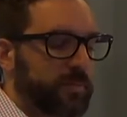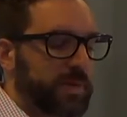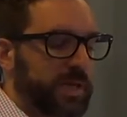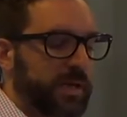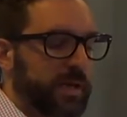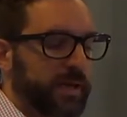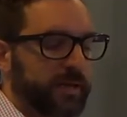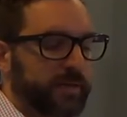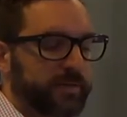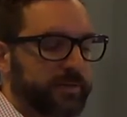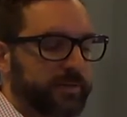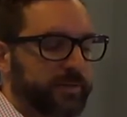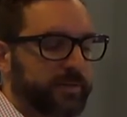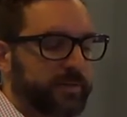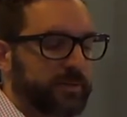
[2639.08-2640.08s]

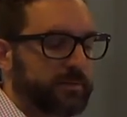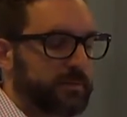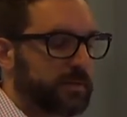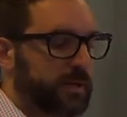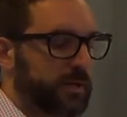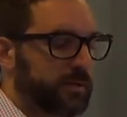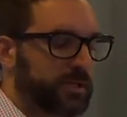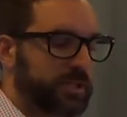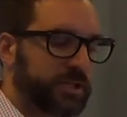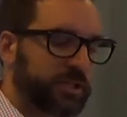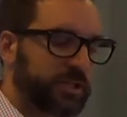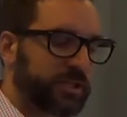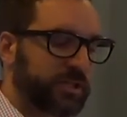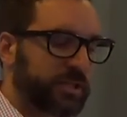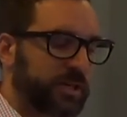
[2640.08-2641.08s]
PS, oh
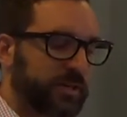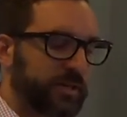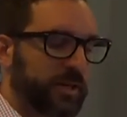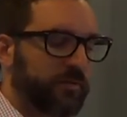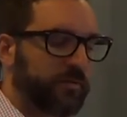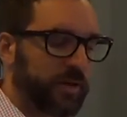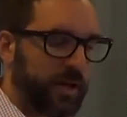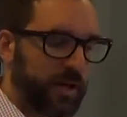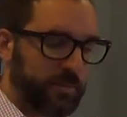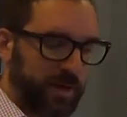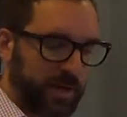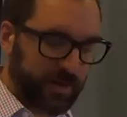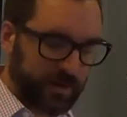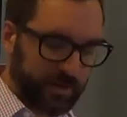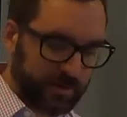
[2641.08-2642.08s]
shit, I forgot
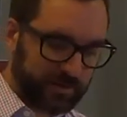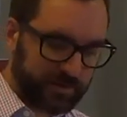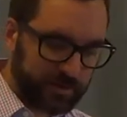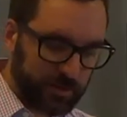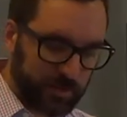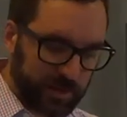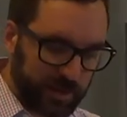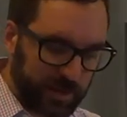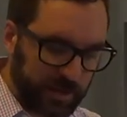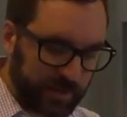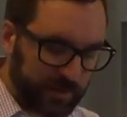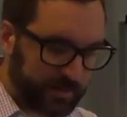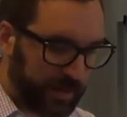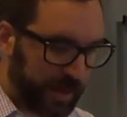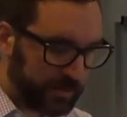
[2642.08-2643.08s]
uh, stupid key
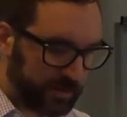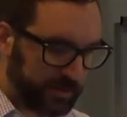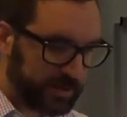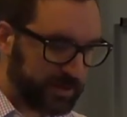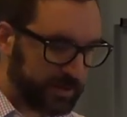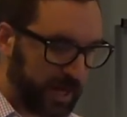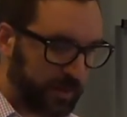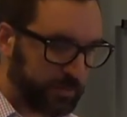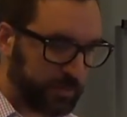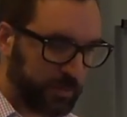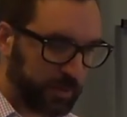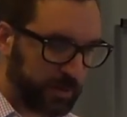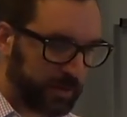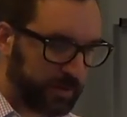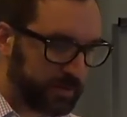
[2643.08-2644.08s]
has actually stopped
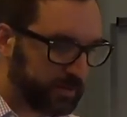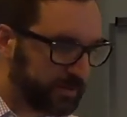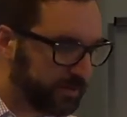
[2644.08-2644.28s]
working.